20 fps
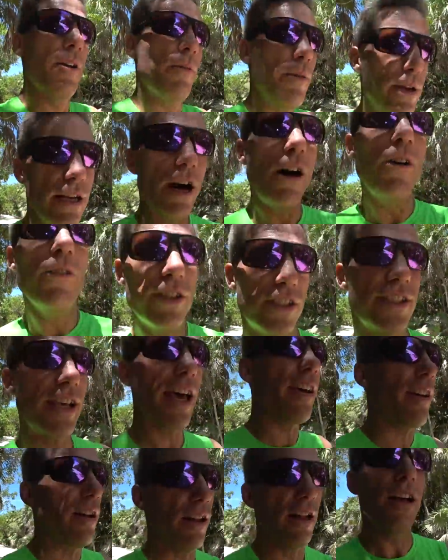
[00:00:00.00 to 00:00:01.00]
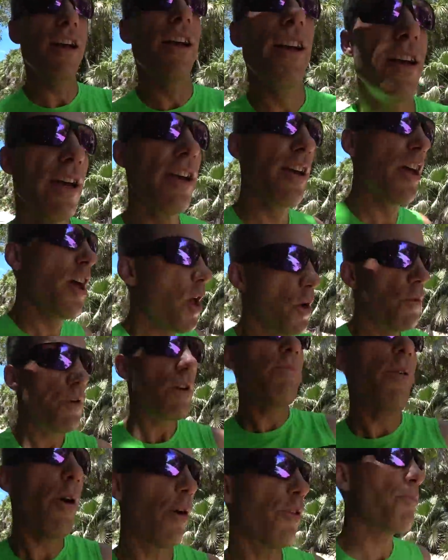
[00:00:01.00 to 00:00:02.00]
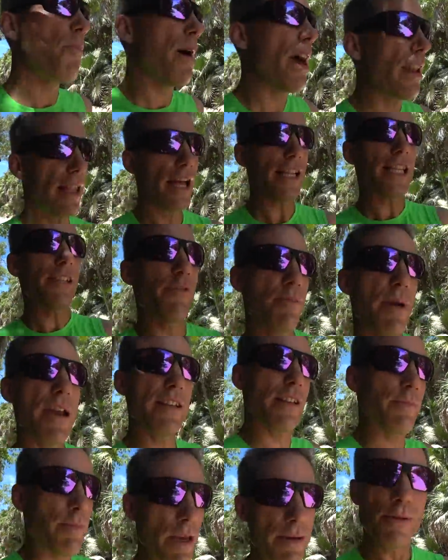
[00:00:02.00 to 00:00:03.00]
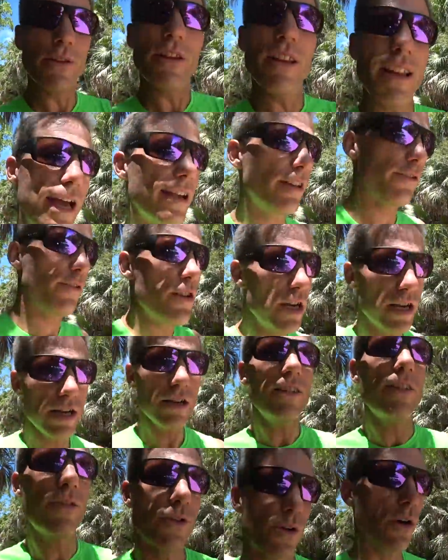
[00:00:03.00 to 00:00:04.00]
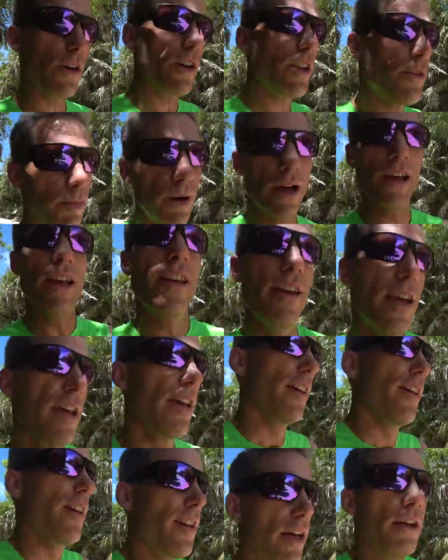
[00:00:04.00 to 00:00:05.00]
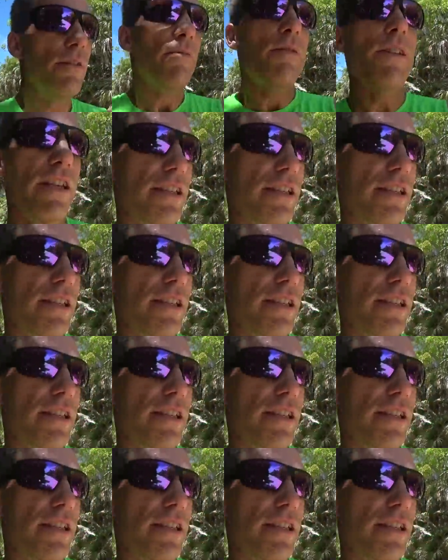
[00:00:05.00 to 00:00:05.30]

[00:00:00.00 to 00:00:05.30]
We don't settle. We've both met lots of amazing people the last few years, of course, but we